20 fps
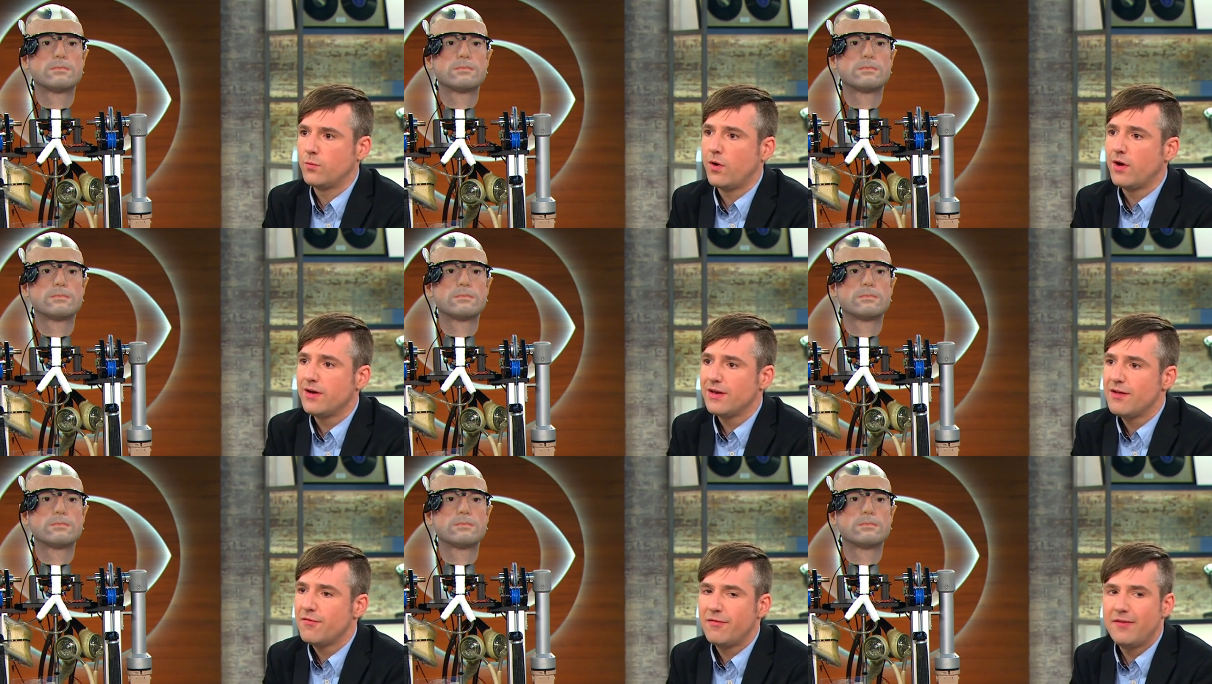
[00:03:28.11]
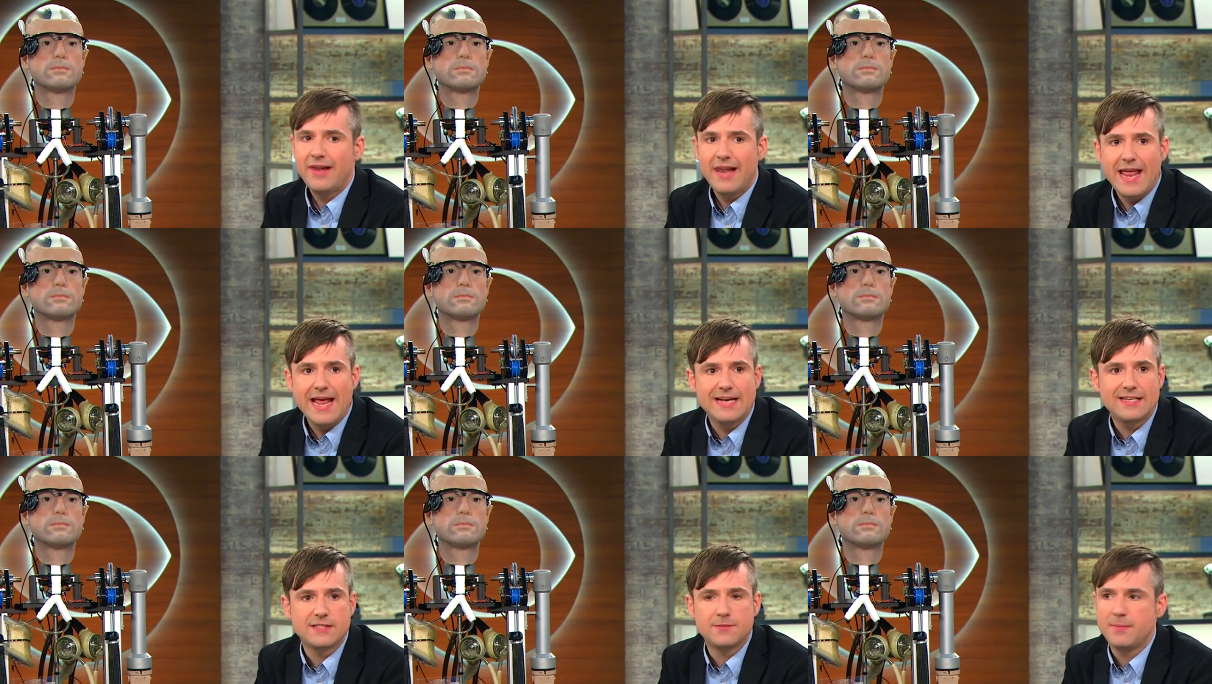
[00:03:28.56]
Speaker 1: What if
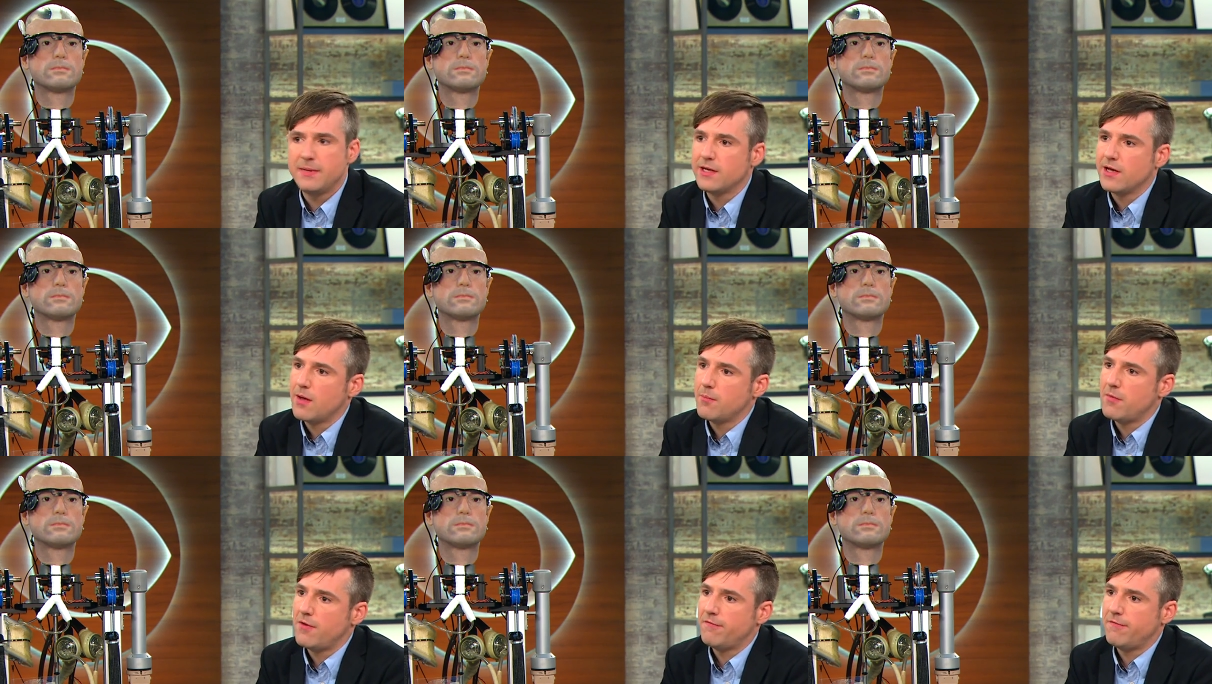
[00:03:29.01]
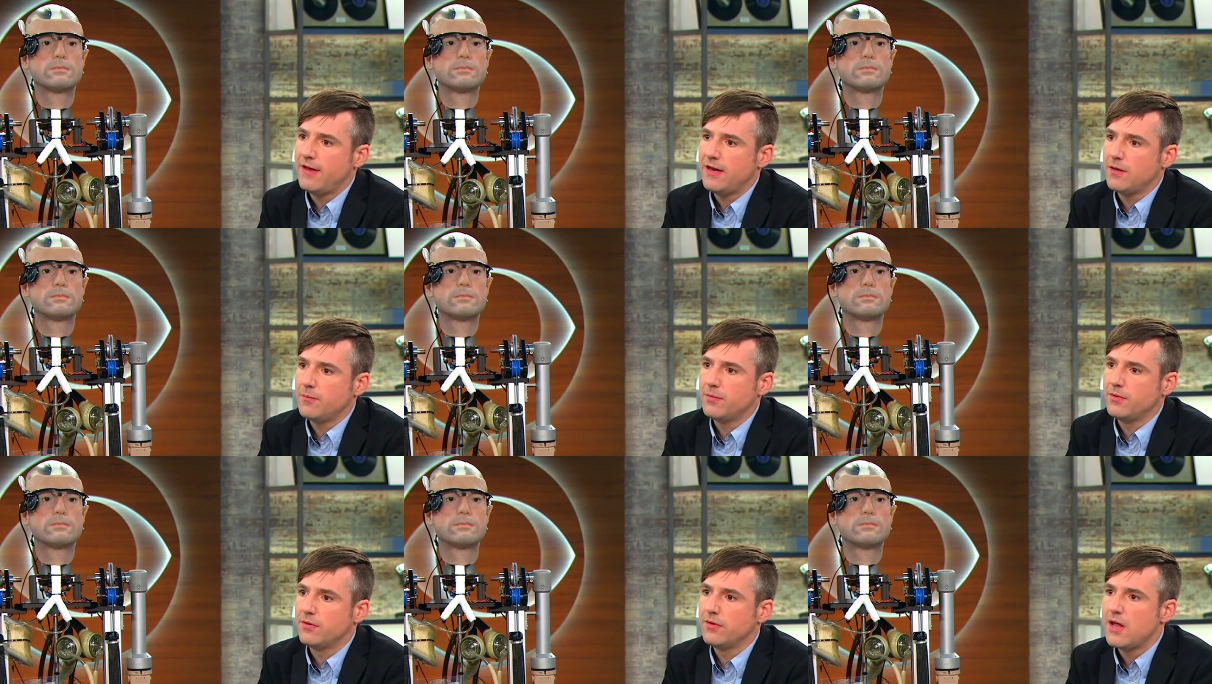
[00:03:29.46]
legs become
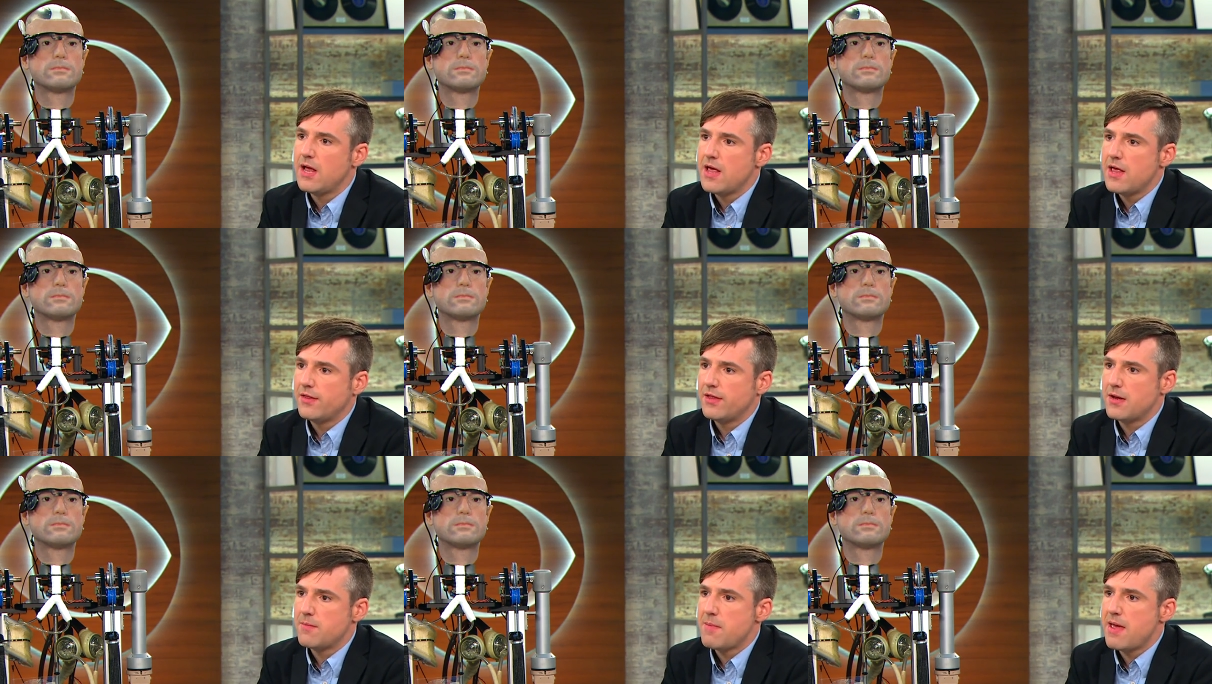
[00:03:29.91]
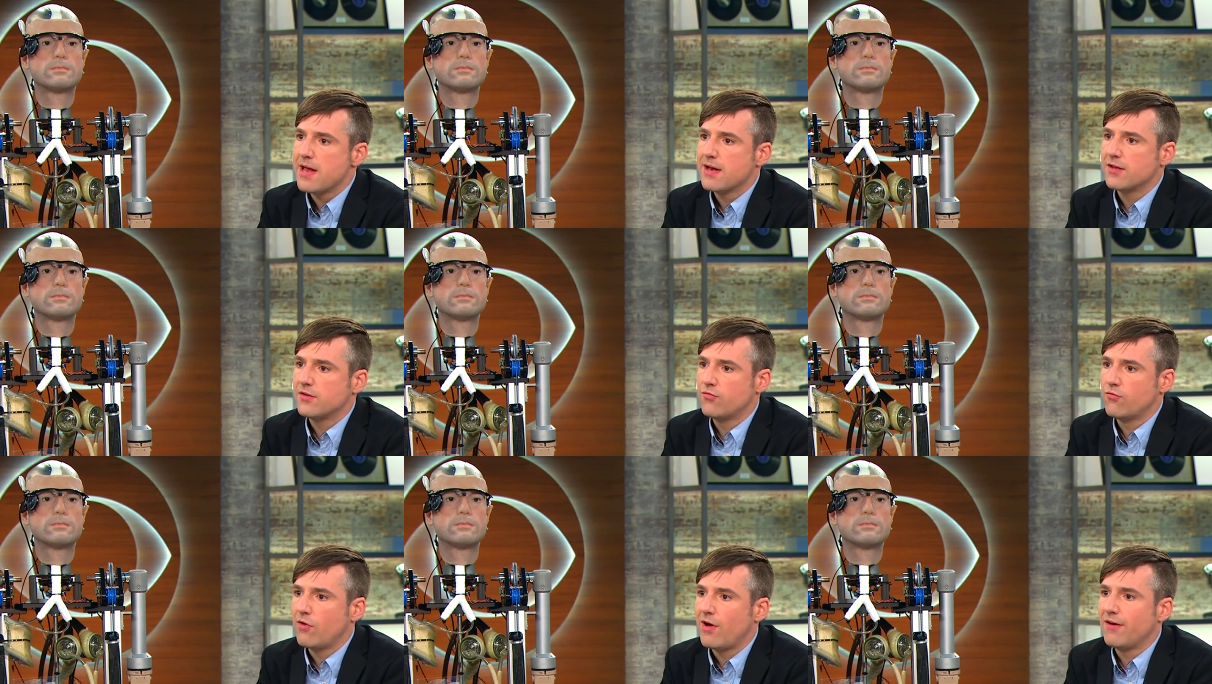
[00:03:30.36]
available that make
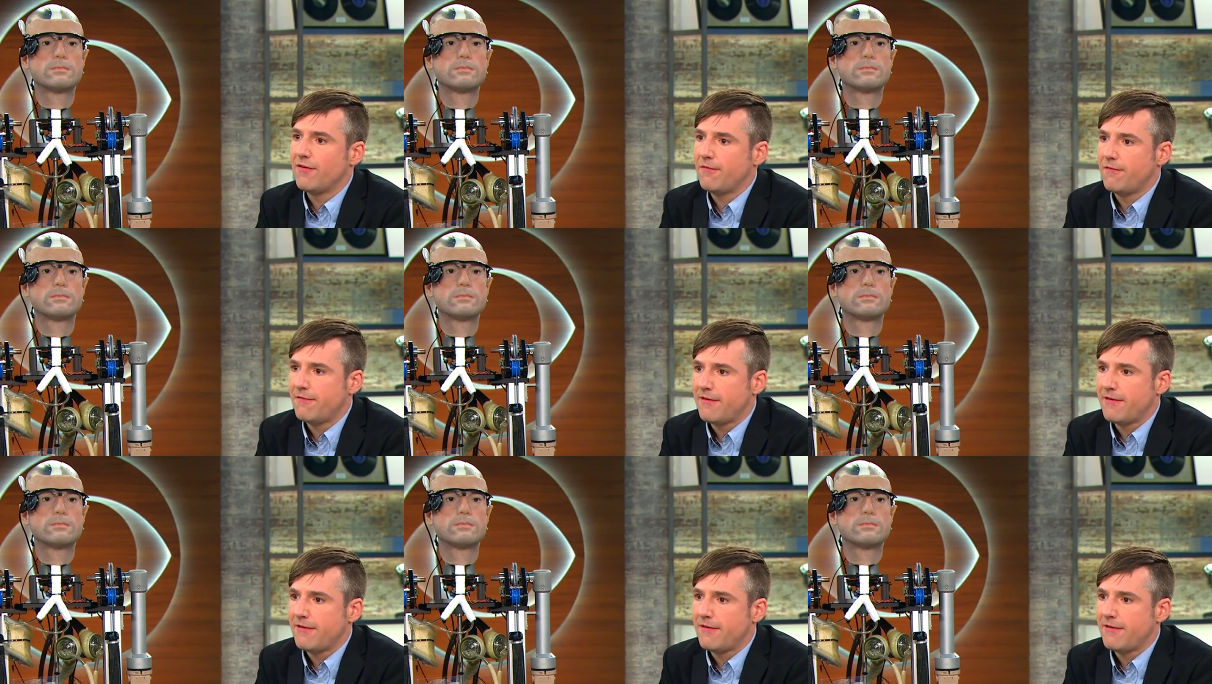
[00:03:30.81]
us run